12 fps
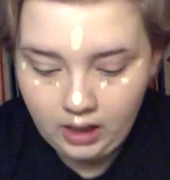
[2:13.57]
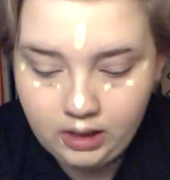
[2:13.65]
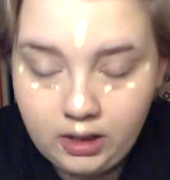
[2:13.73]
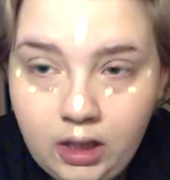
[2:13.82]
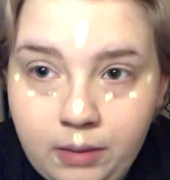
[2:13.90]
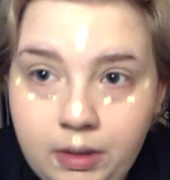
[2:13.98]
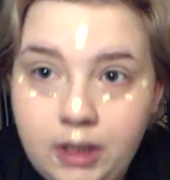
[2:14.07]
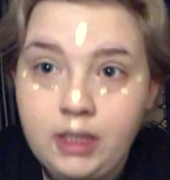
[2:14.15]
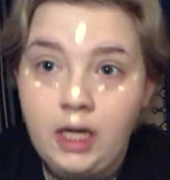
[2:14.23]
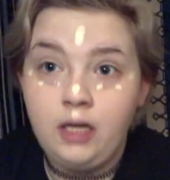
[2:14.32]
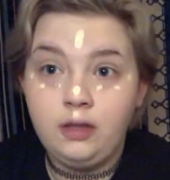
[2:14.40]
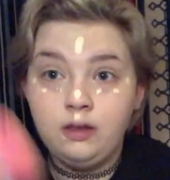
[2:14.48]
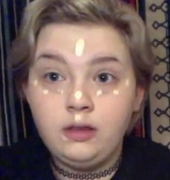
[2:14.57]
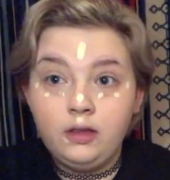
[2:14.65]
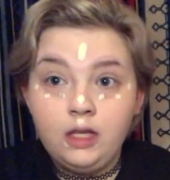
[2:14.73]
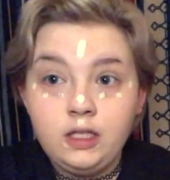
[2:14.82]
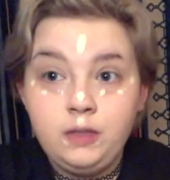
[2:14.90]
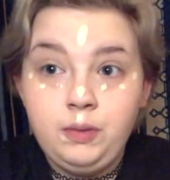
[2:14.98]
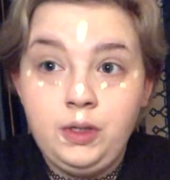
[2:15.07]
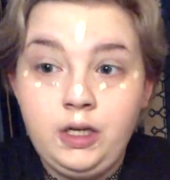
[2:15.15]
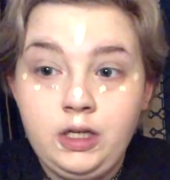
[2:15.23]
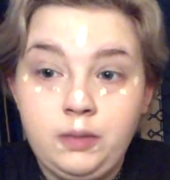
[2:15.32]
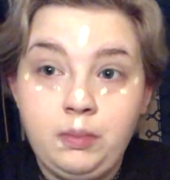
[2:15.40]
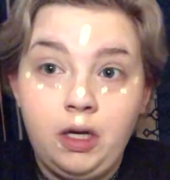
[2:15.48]
And then I'm going to take this
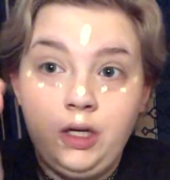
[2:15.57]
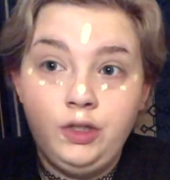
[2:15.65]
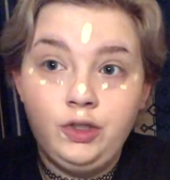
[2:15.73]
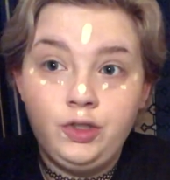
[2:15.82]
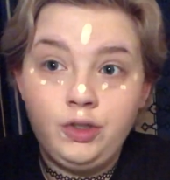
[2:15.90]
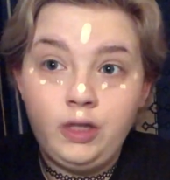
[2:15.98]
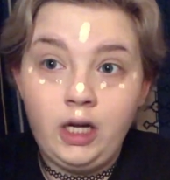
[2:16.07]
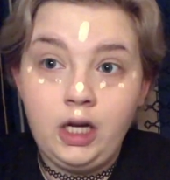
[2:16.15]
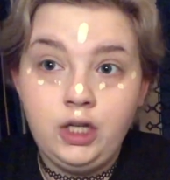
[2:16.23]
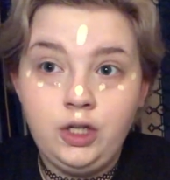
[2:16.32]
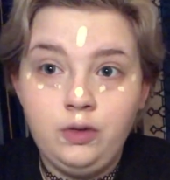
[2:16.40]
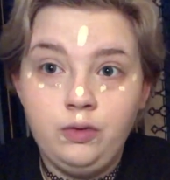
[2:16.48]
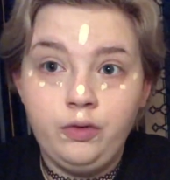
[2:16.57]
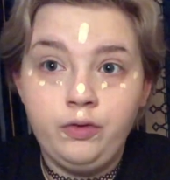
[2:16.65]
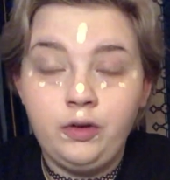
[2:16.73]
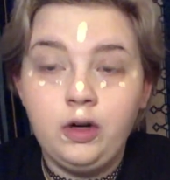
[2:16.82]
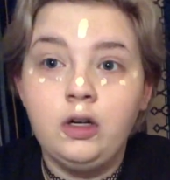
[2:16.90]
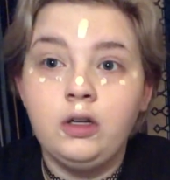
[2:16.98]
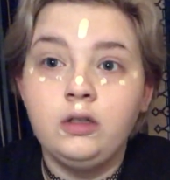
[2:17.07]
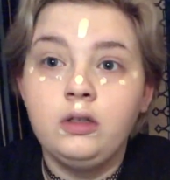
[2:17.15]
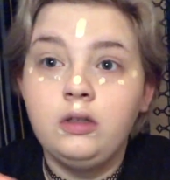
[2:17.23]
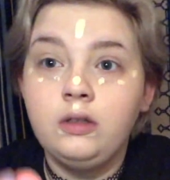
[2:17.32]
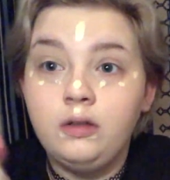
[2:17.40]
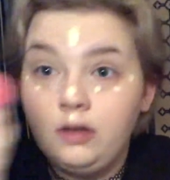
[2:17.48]
beauty sponge that I use for
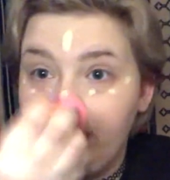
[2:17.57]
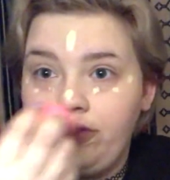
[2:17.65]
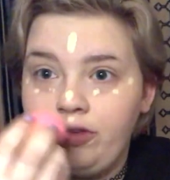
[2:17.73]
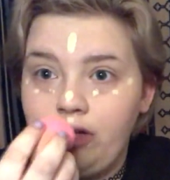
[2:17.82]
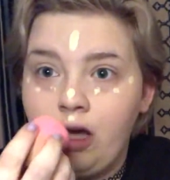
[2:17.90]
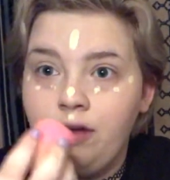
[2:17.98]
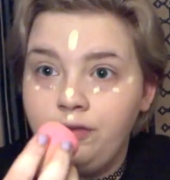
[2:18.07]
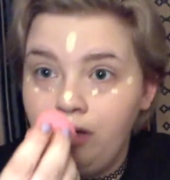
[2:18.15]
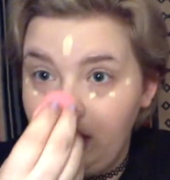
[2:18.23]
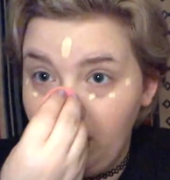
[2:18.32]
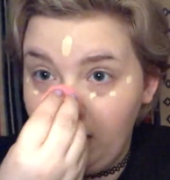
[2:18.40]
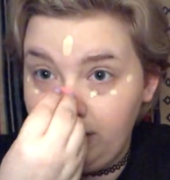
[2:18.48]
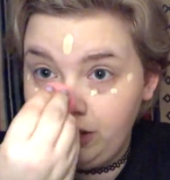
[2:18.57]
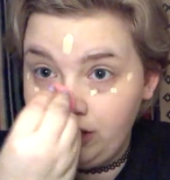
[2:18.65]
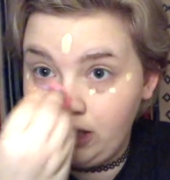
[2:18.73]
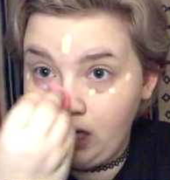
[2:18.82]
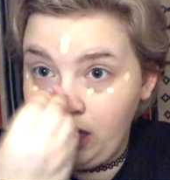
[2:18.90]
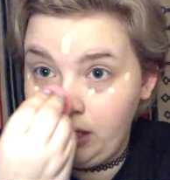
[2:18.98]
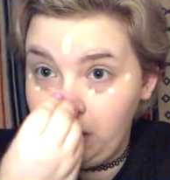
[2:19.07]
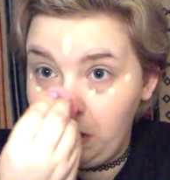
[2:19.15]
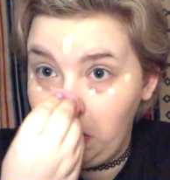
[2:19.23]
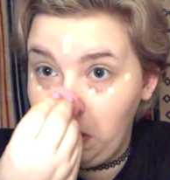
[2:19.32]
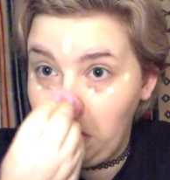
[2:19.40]
this stuff and just kind of